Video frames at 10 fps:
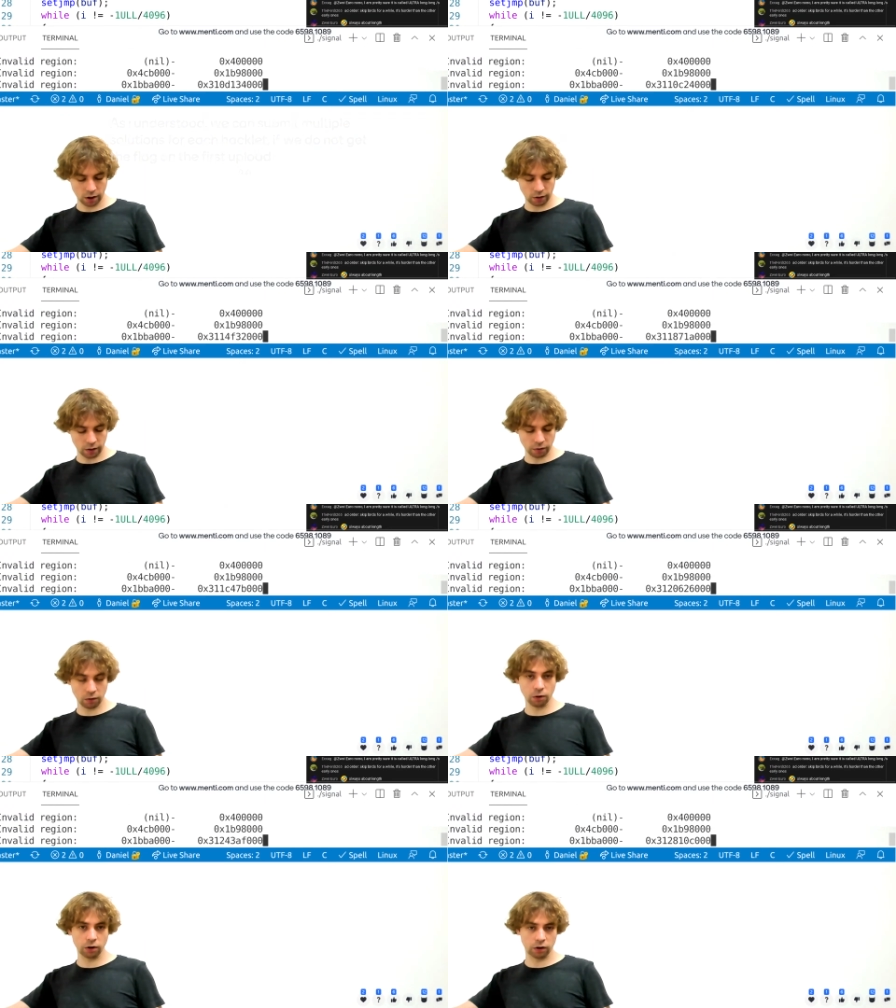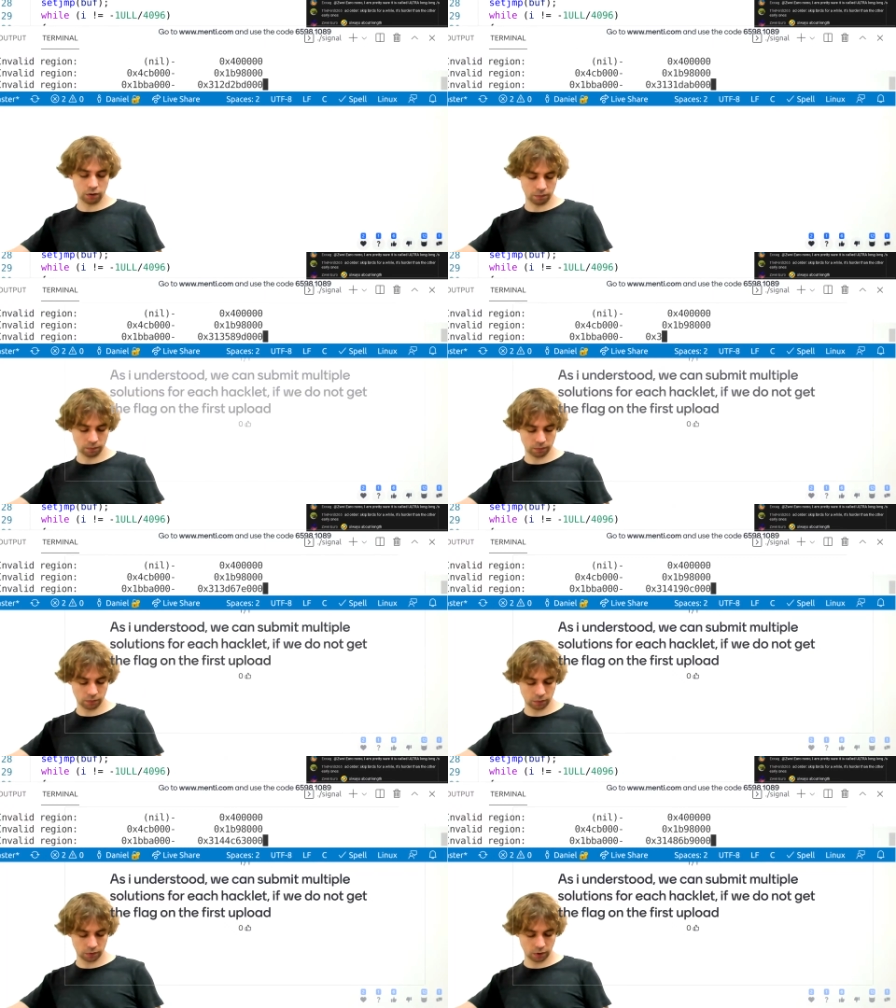Sounds good.
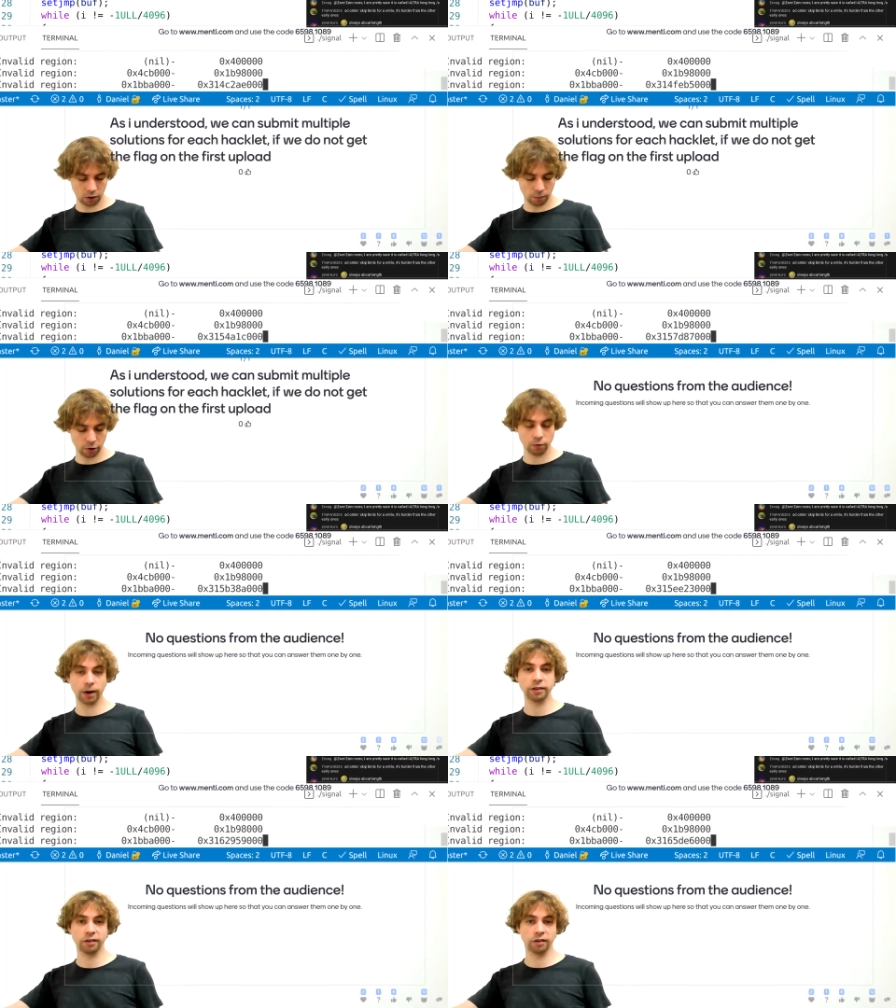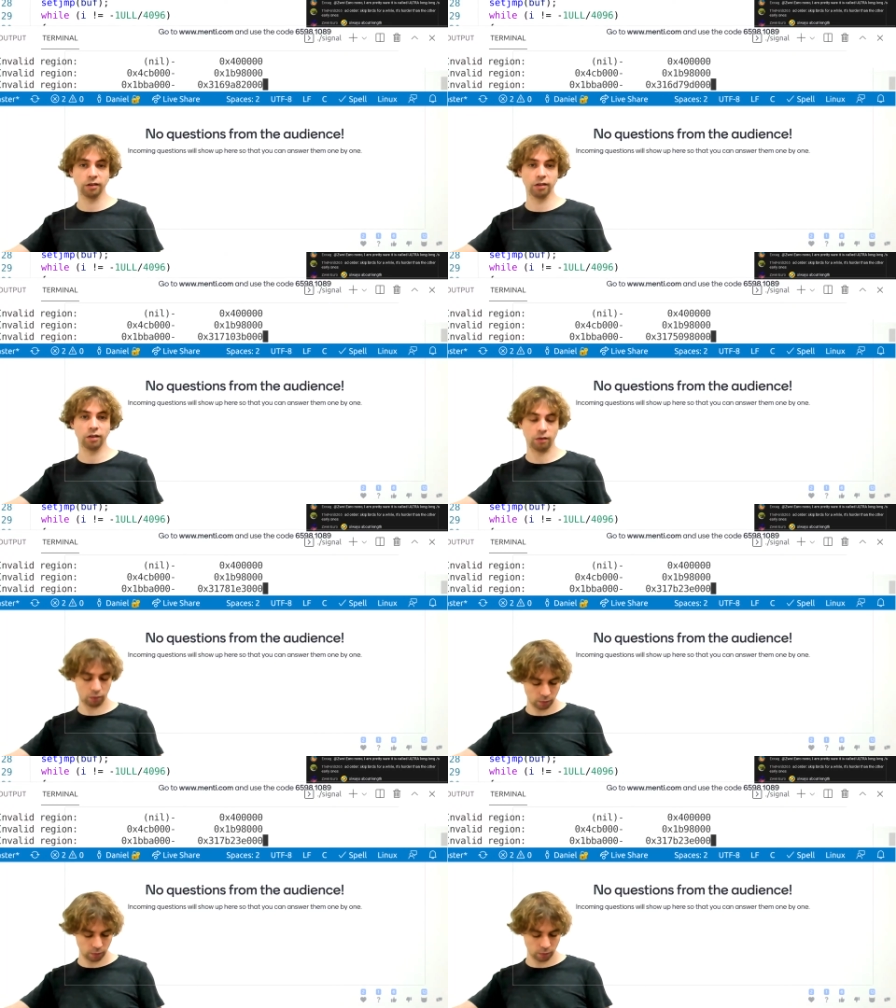No more questions?